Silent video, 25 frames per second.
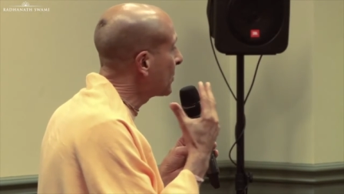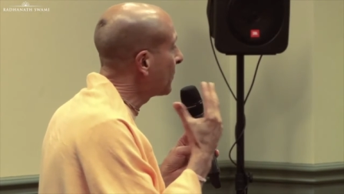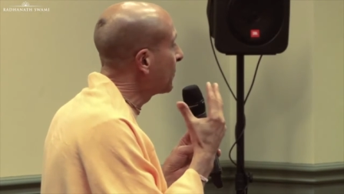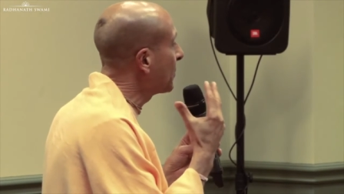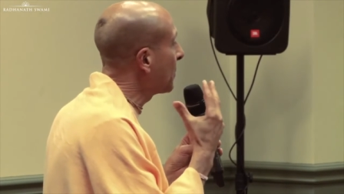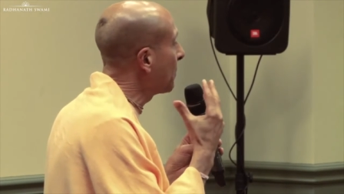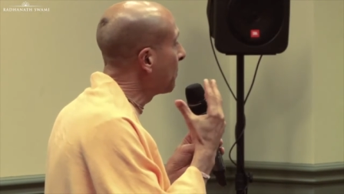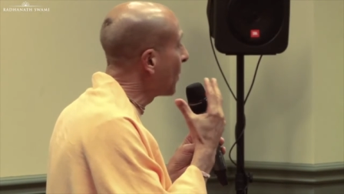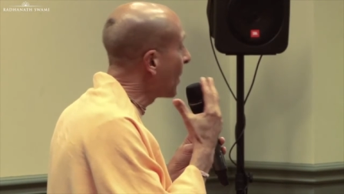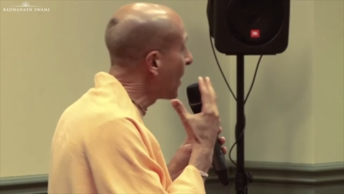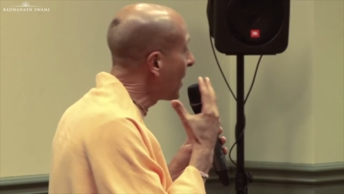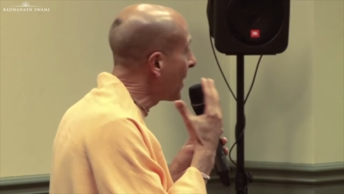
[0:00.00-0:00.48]
of
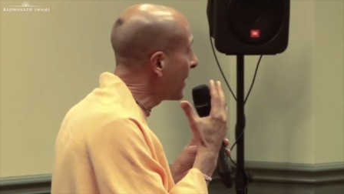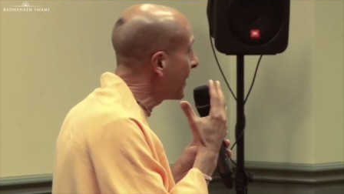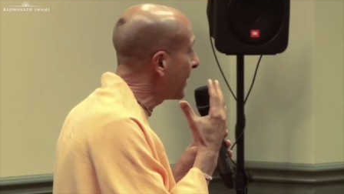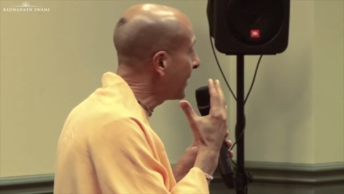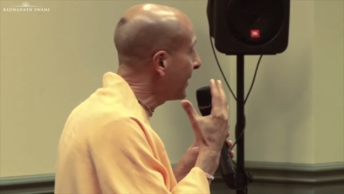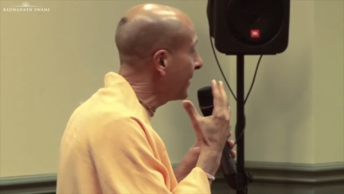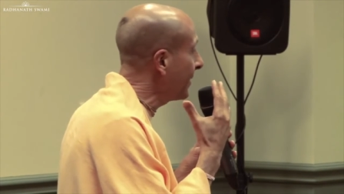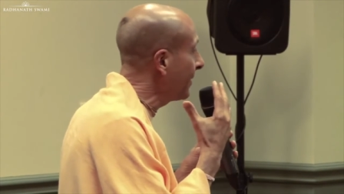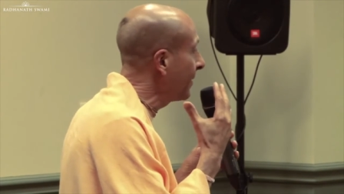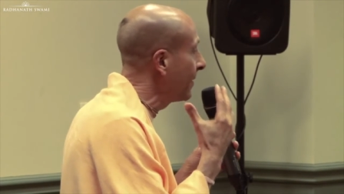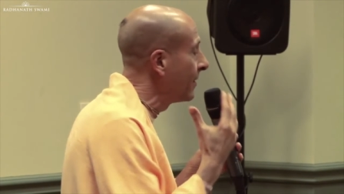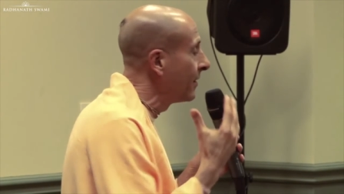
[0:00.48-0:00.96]
the
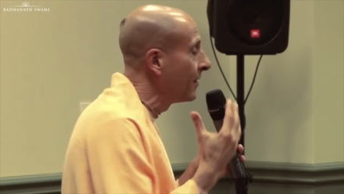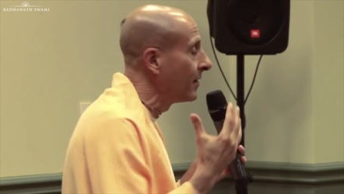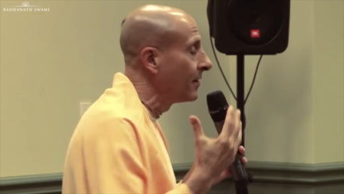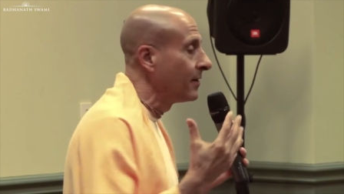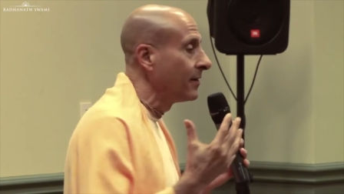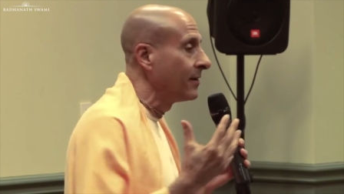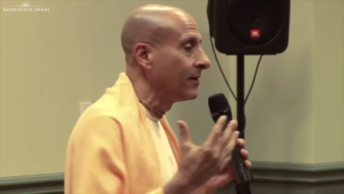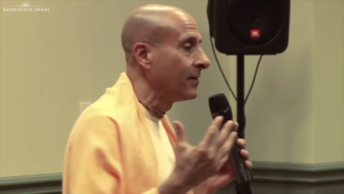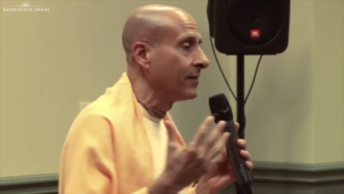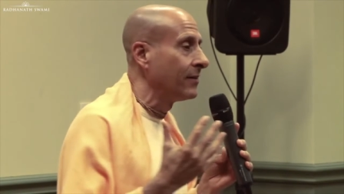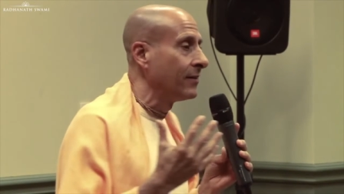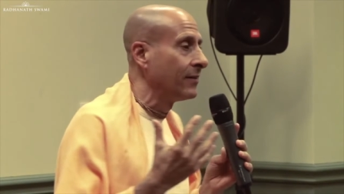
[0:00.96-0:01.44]
body,
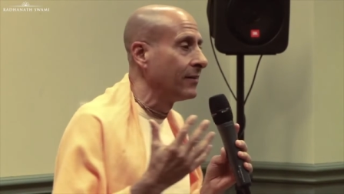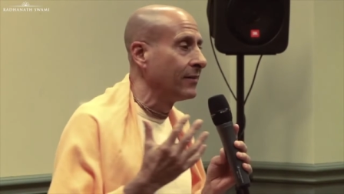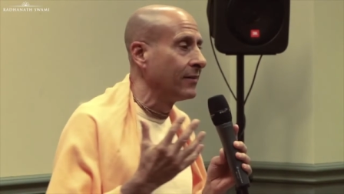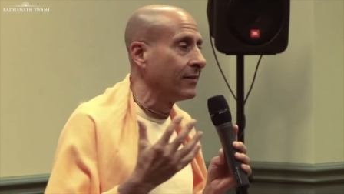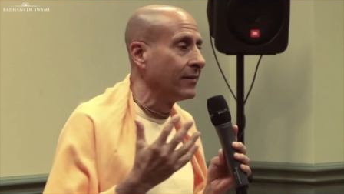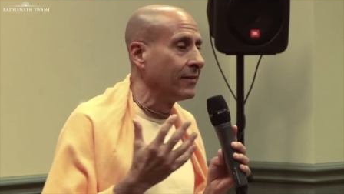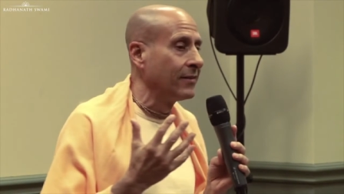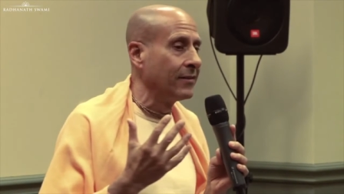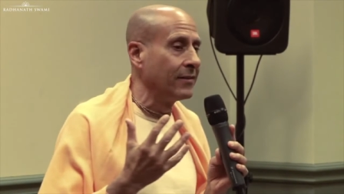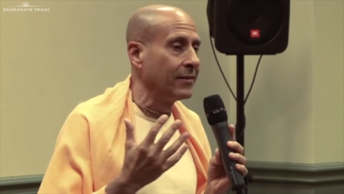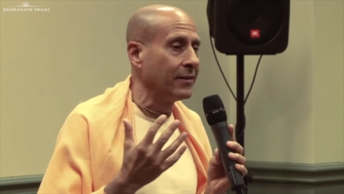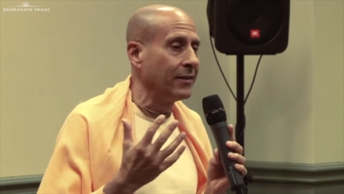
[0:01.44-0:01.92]

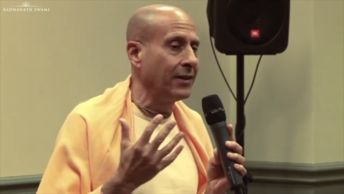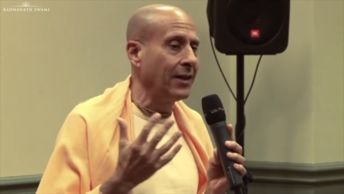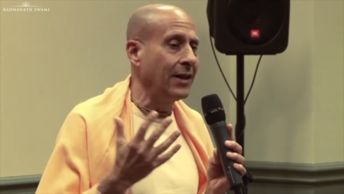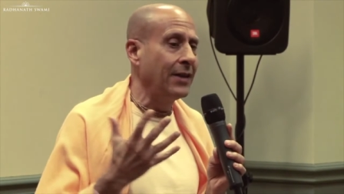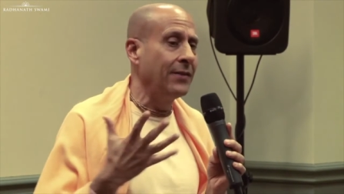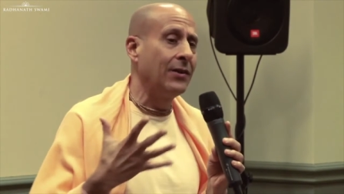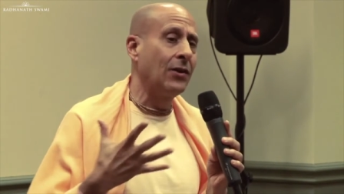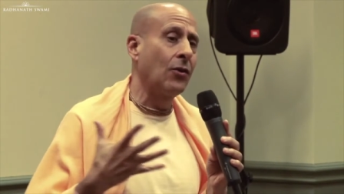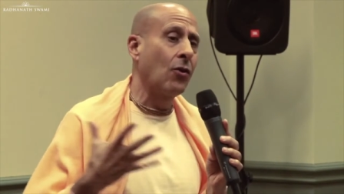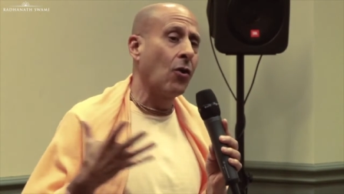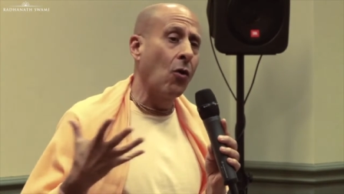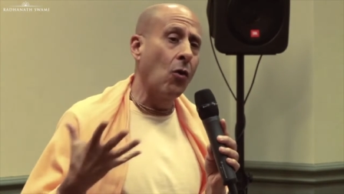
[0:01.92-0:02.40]

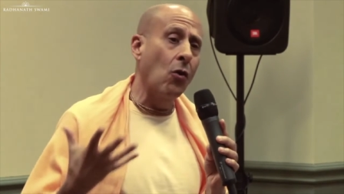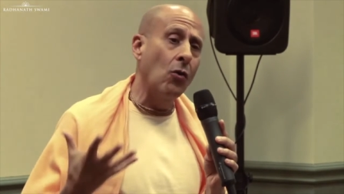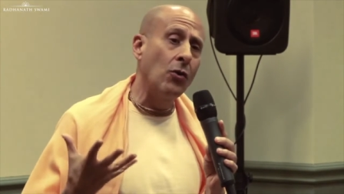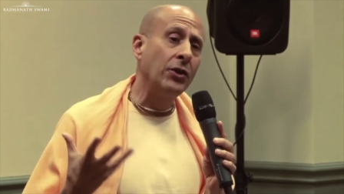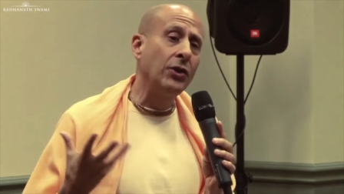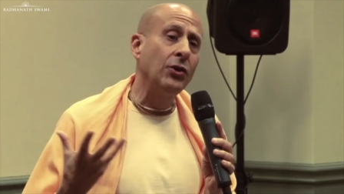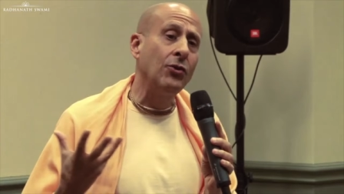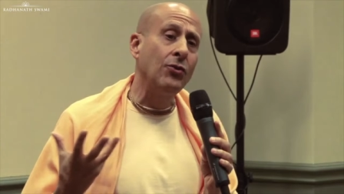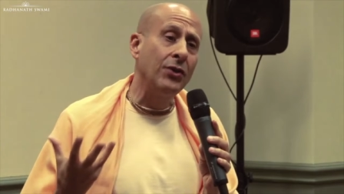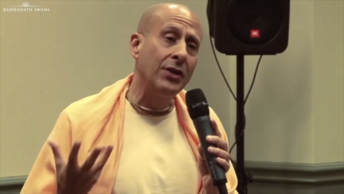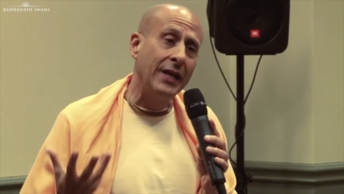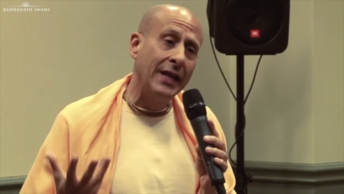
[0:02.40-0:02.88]
in their own
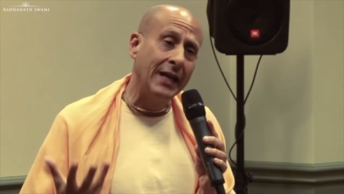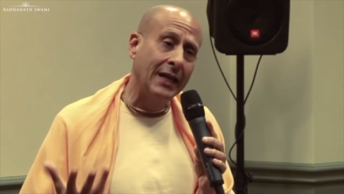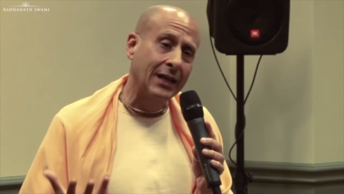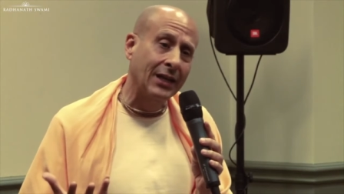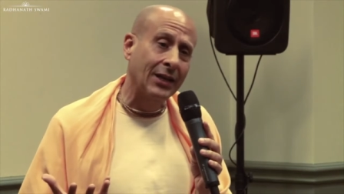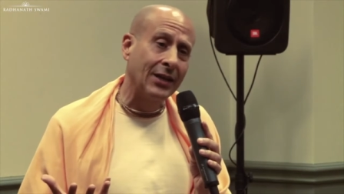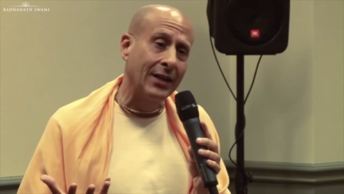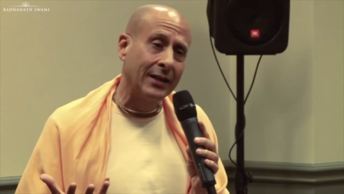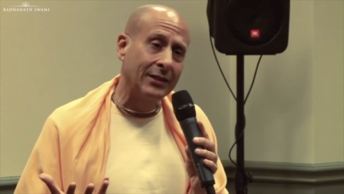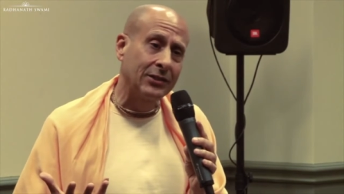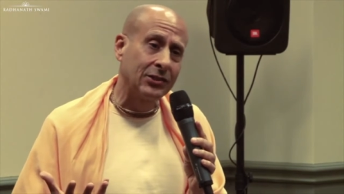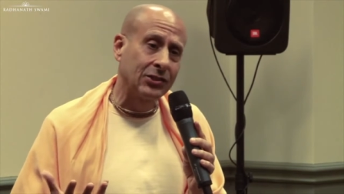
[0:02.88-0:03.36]

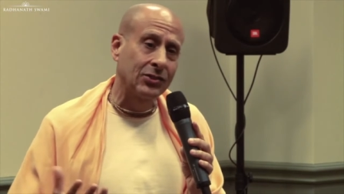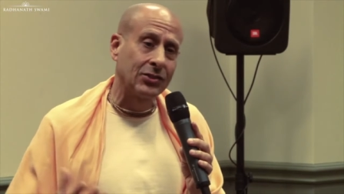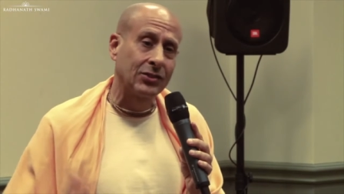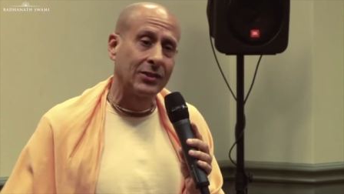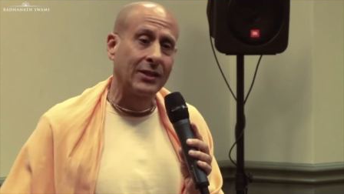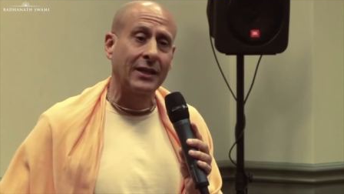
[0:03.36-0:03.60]
uniqueness,